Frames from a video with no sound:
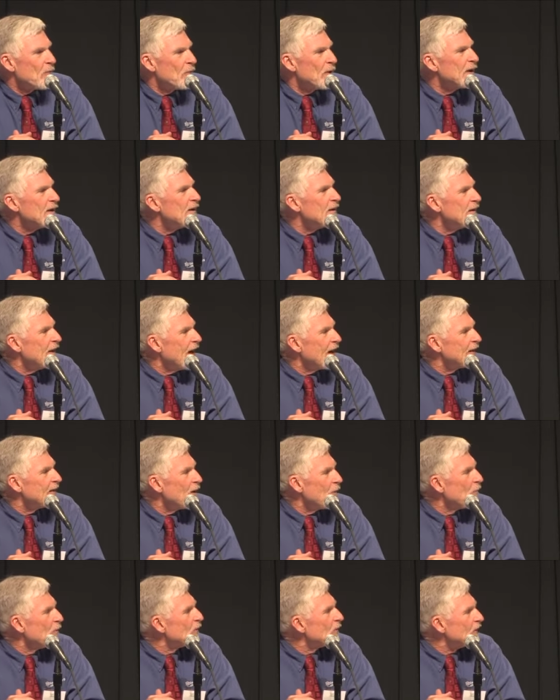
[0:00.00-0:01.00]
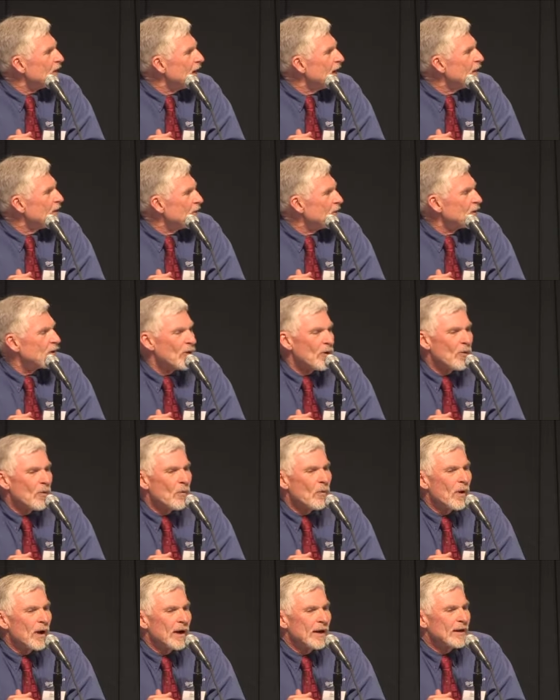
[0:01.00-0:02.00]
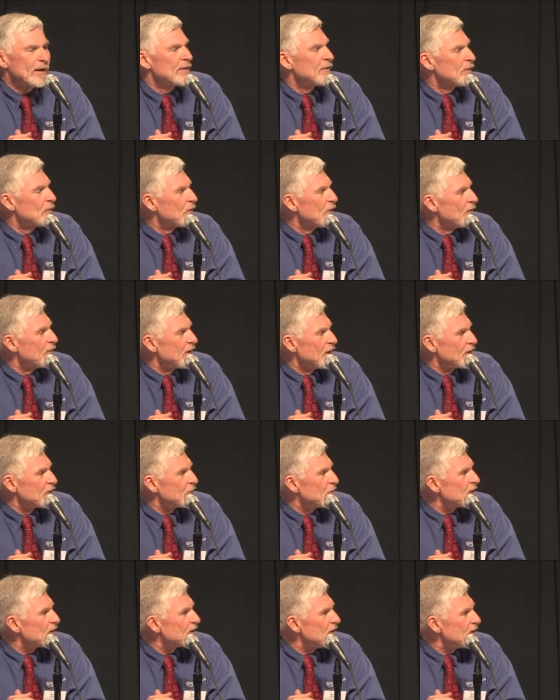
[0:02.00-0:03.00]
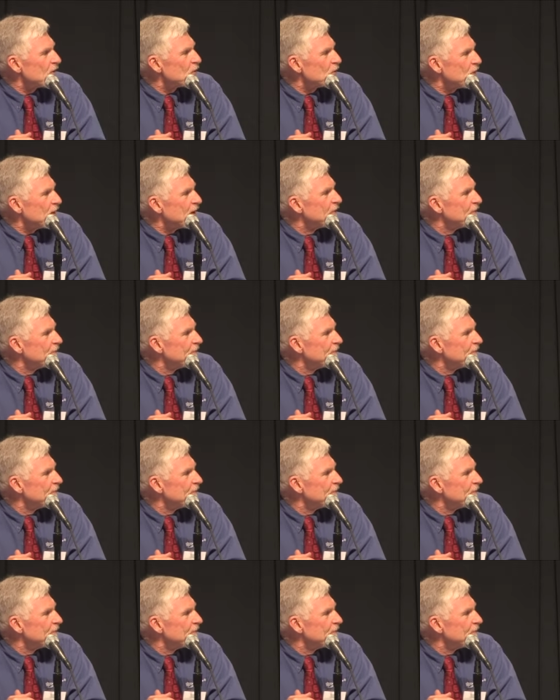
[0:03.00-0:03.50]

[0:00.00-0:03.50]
when did that double standard go away in the River District's history?